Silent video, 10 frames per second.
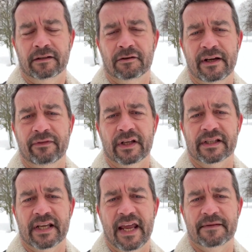
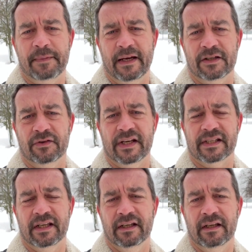grievance has been
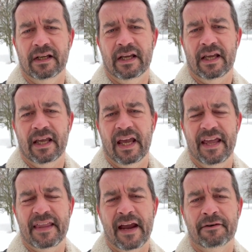addressed.
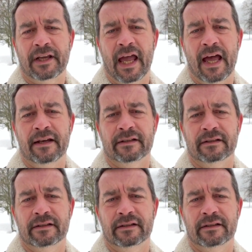In that regard,